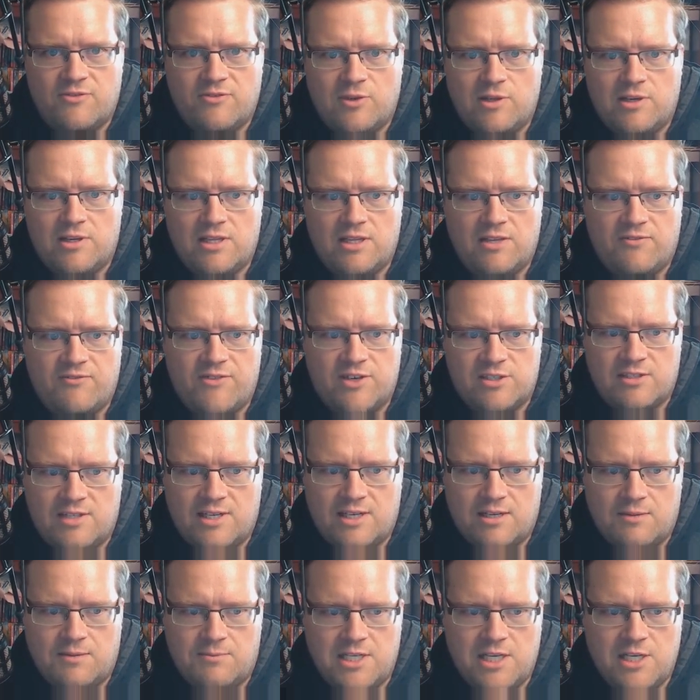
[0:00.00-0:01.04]
we look at the official
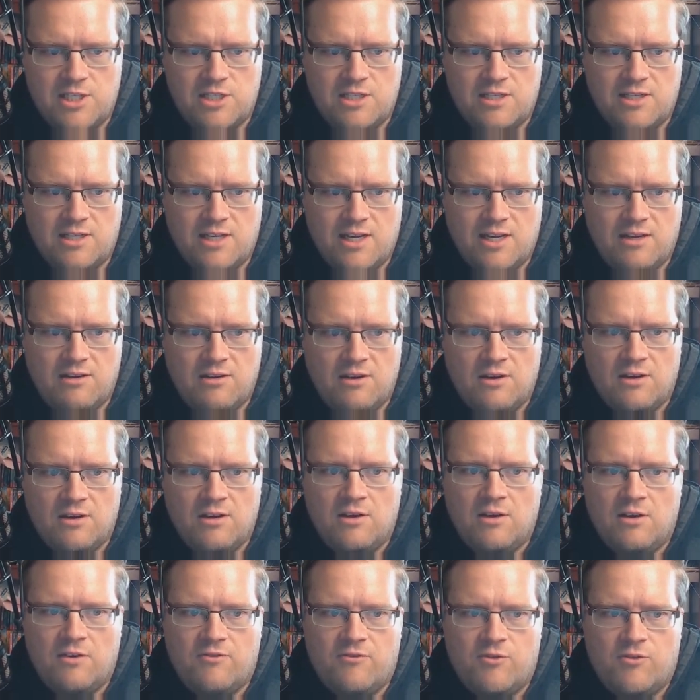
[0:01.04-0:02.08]
documentation again
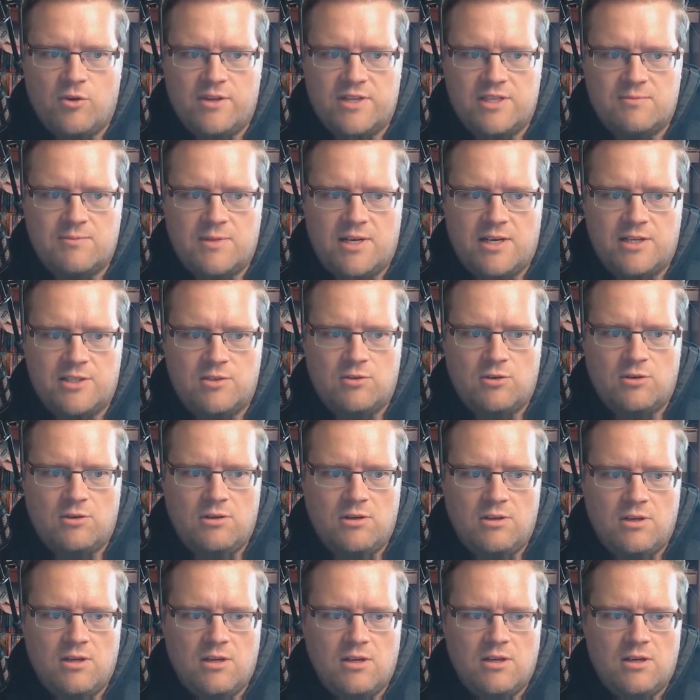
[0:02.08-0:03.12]
for this module,
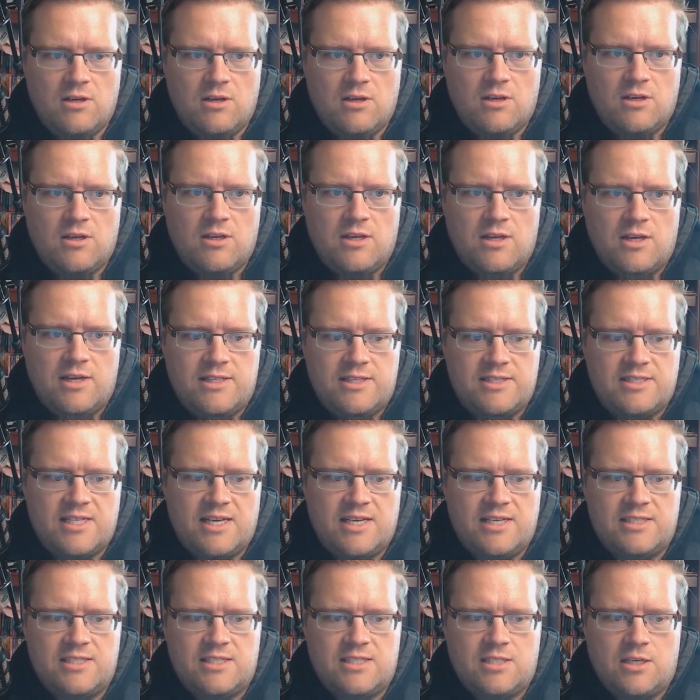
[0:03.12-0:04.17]
it
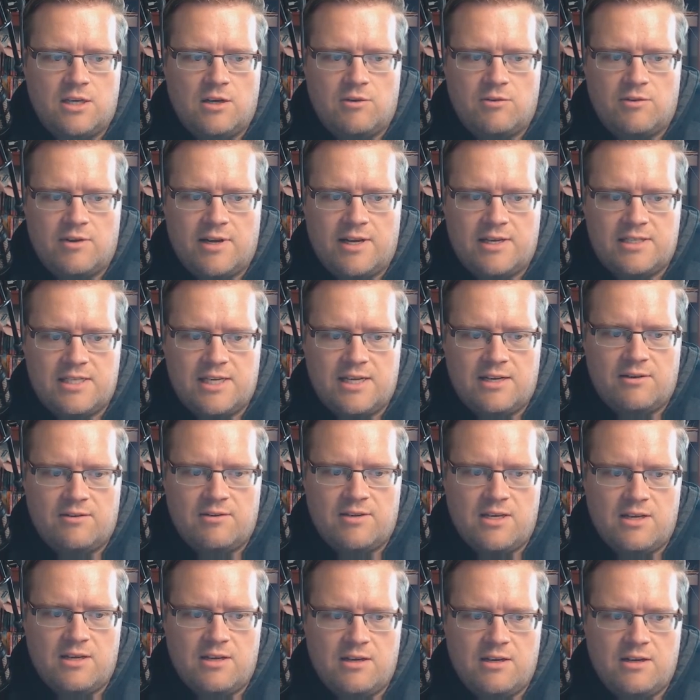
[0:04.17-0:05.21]
says to go right down
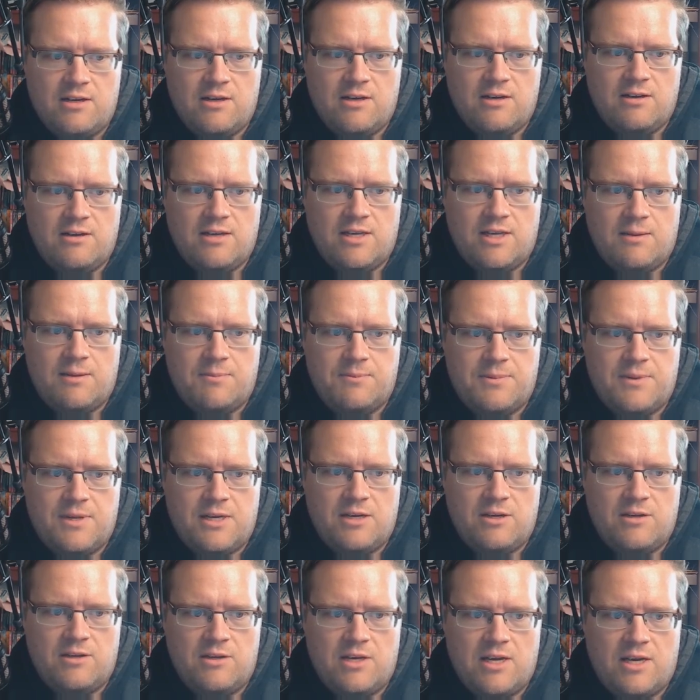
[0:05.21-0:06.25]
here. Yep,
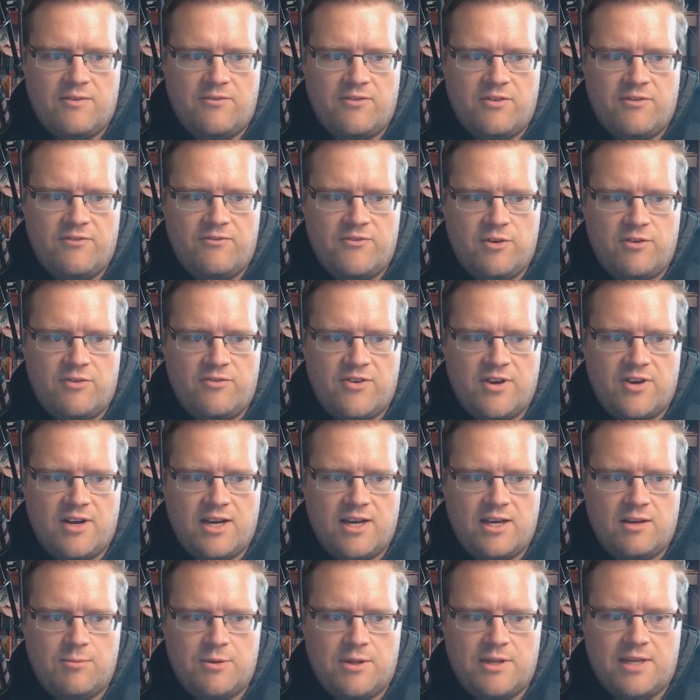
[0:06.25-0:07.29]
here you have the
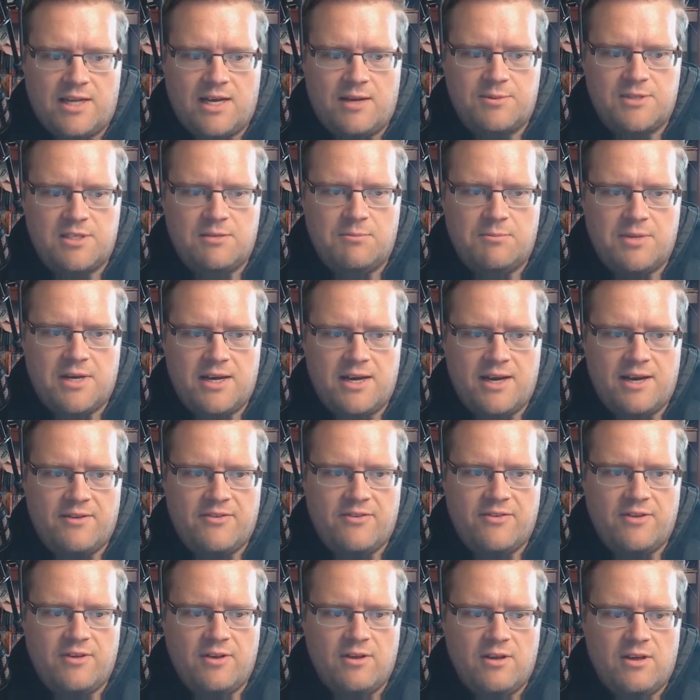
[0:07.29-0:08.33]
Vuetify, you put the option
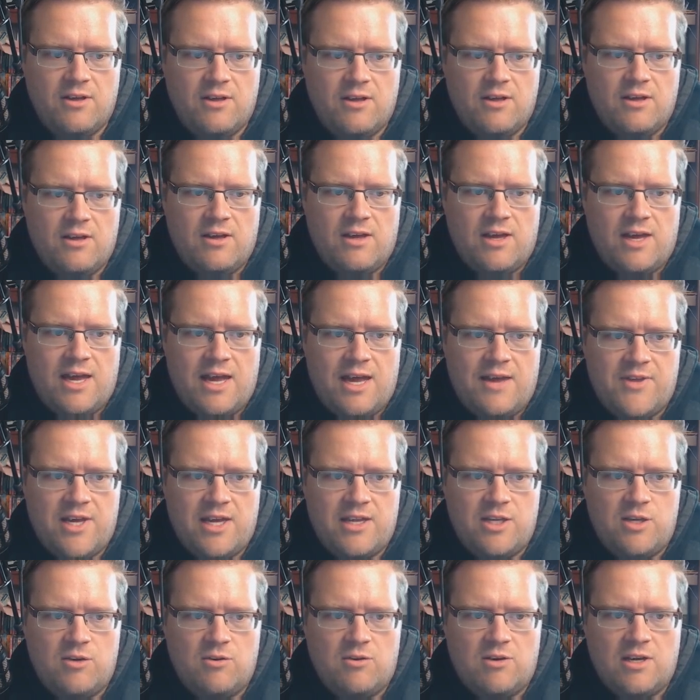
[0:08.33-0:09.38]
path, and
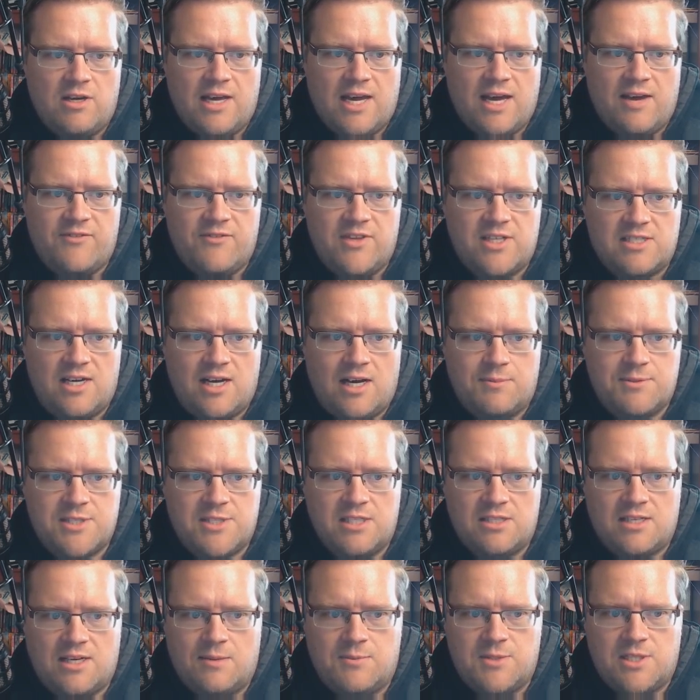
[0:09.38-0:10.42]
then you can have this
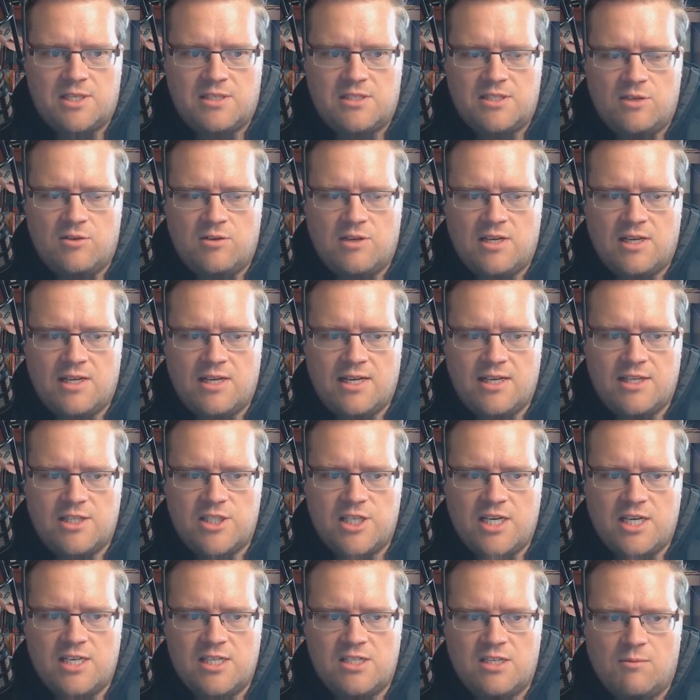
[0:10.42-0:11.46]
options object. So you can kind of
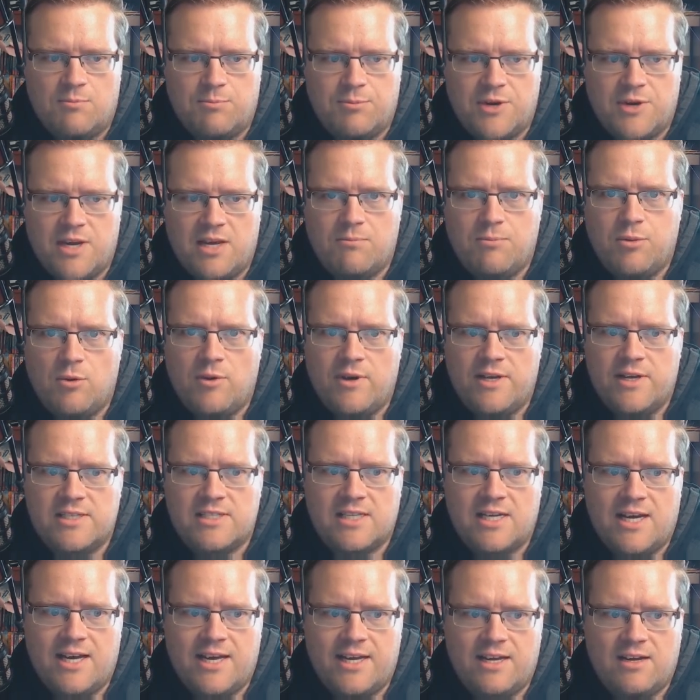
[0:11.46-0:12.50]
change the breakpoints,
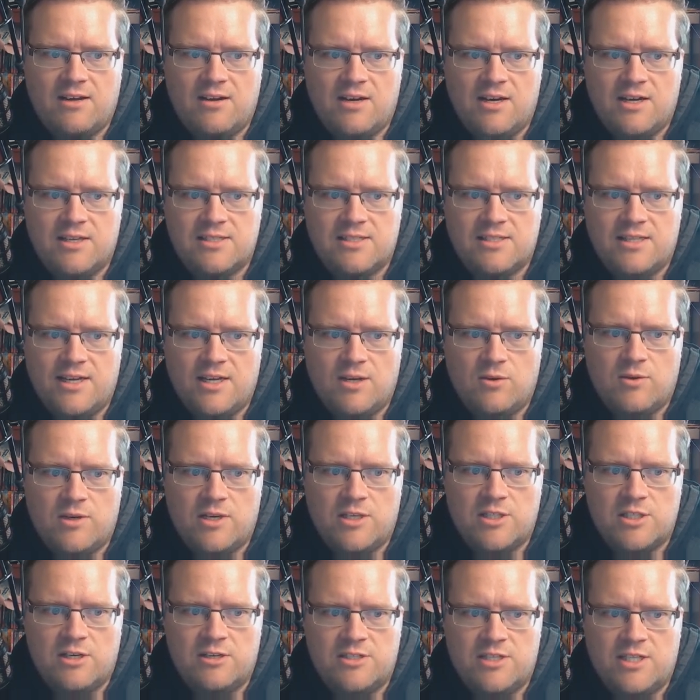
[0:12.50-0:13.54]
the icons, language,
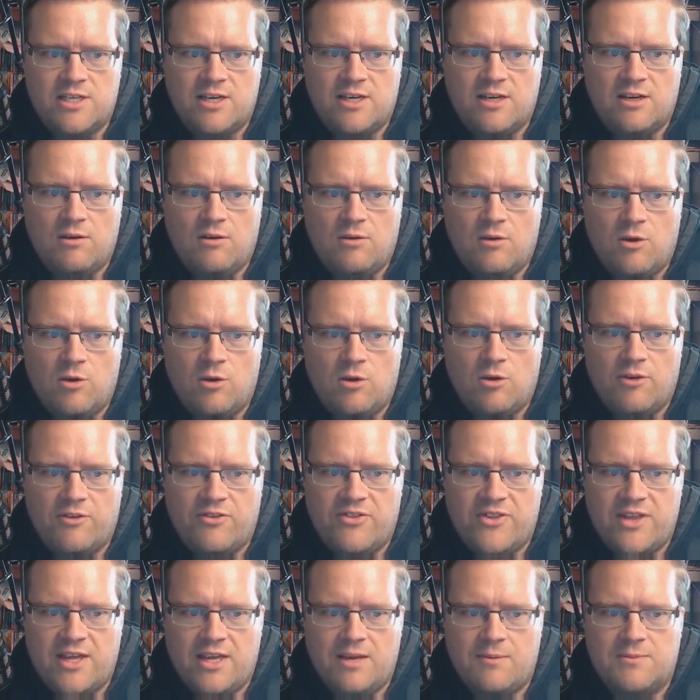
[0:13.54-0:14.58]
RTL, or
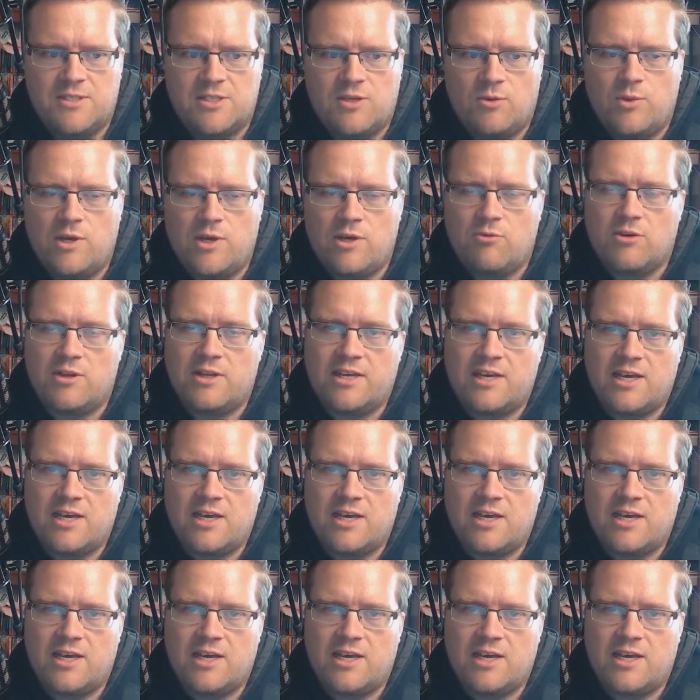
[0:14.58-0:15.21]
theme. So we really